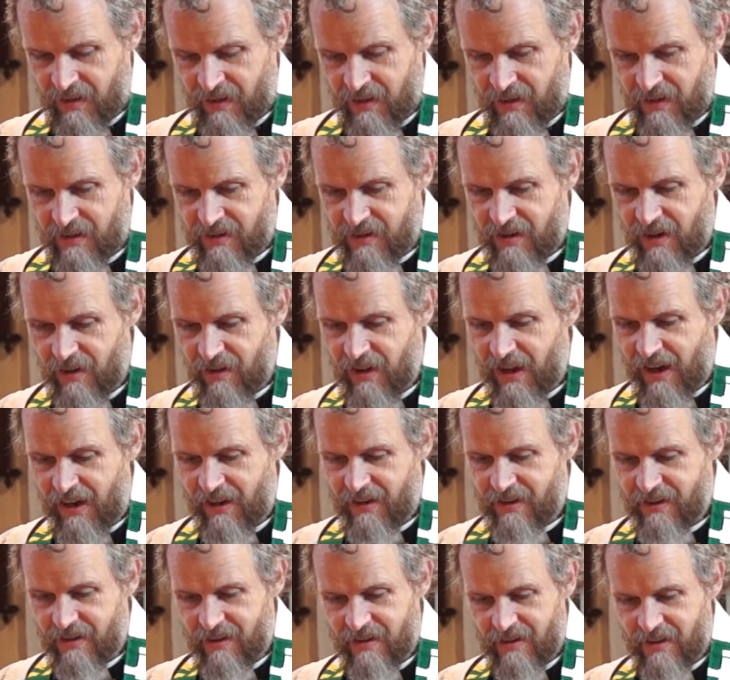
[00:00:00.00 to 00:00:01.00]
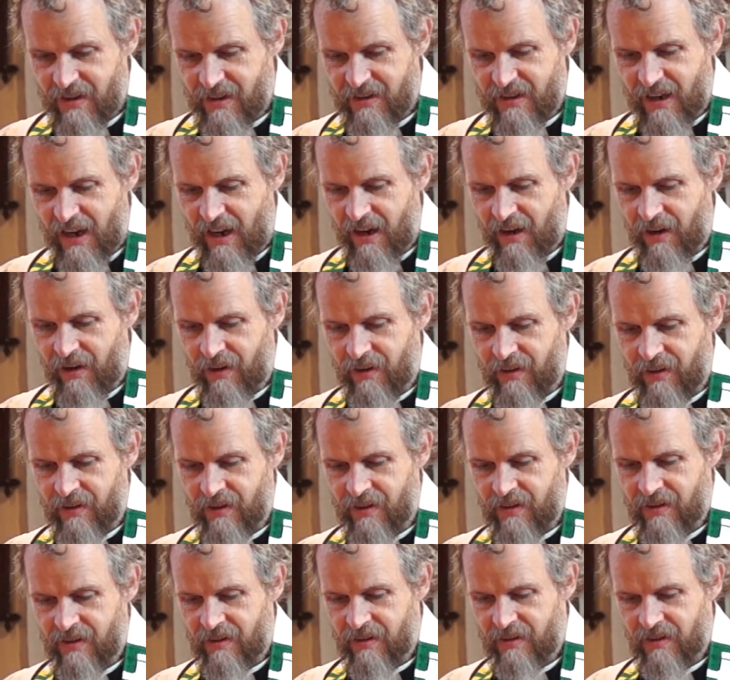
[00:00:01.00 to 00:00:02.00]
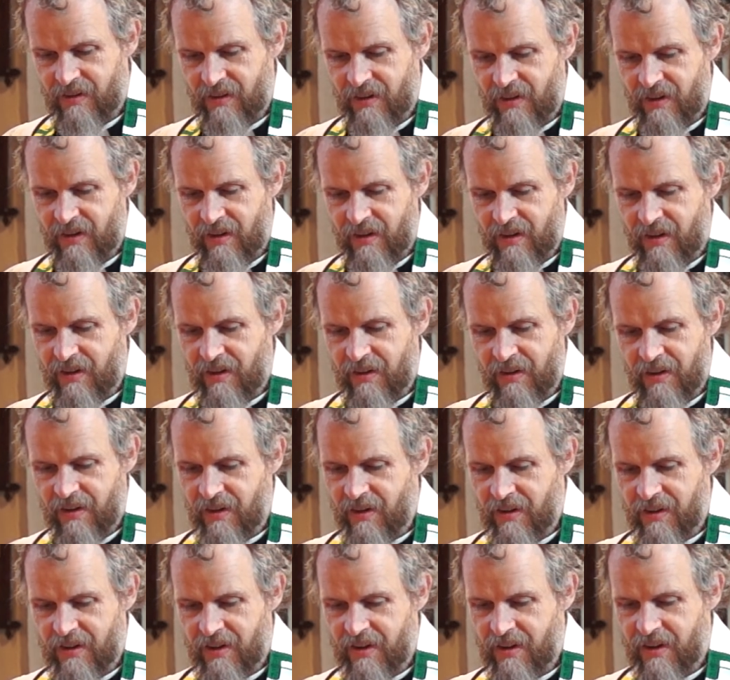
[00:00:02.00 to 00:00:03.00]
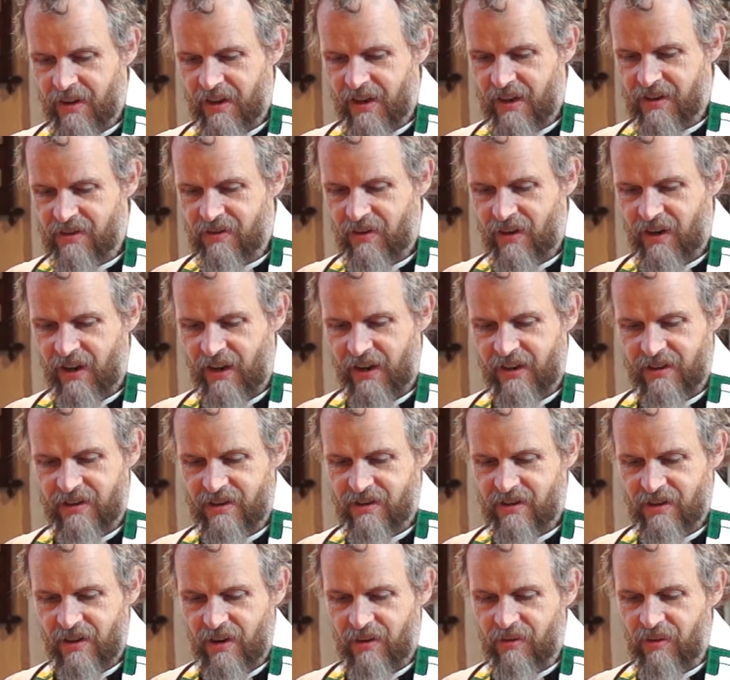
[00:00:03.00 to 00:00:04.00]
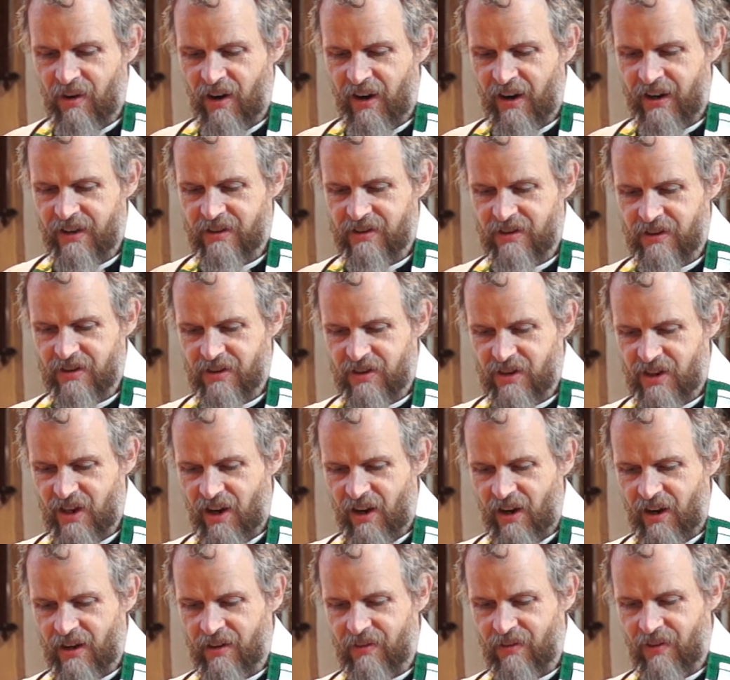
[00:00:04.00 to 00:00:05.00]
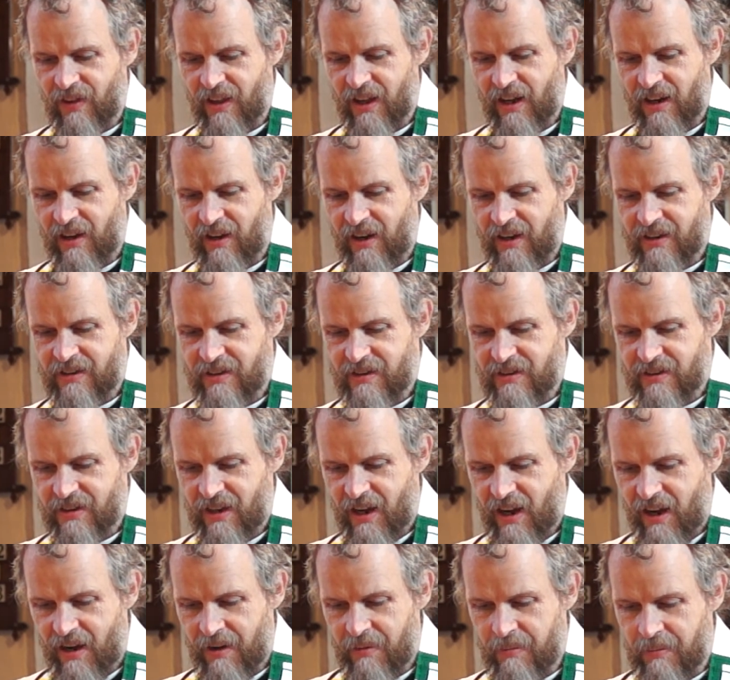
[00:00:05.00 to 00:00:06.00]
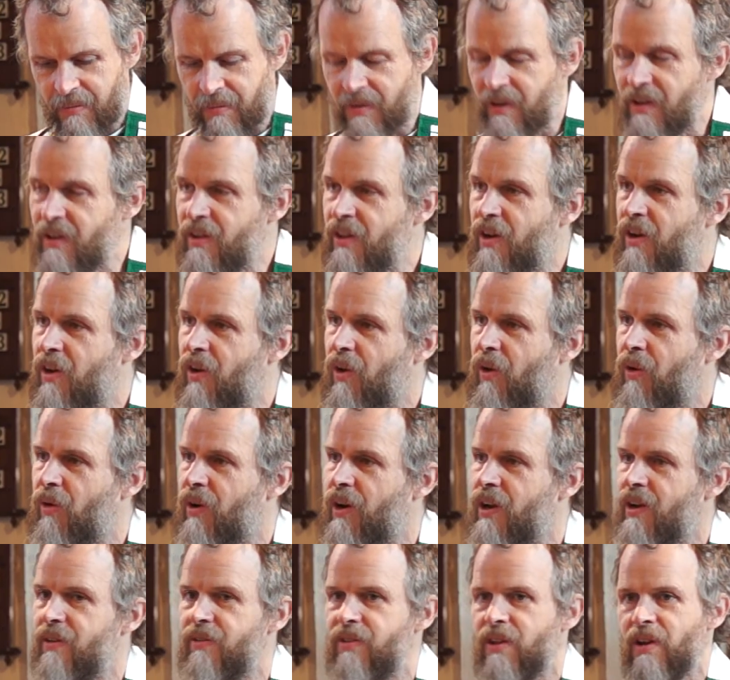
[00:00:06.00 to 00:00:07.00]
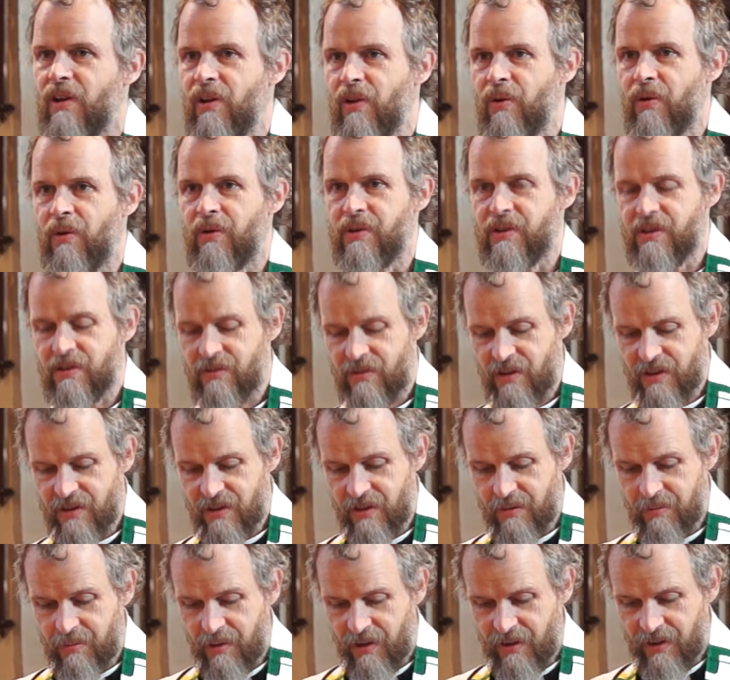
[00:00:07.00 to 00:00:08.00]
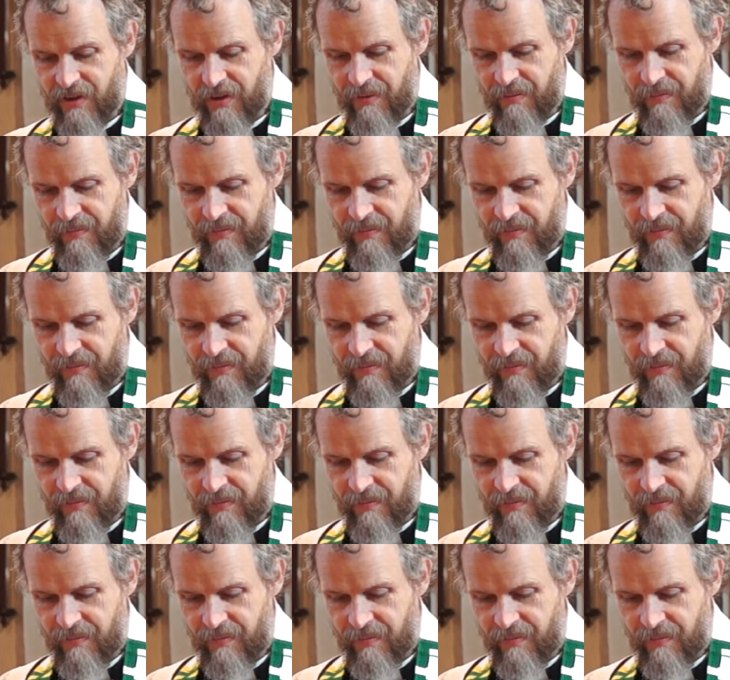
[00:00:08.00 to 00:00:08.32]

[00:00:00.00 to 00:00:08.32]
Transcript: And so that is how the Israelites arise and shine, for their light has come, and the glory of the Lord has risen upon them.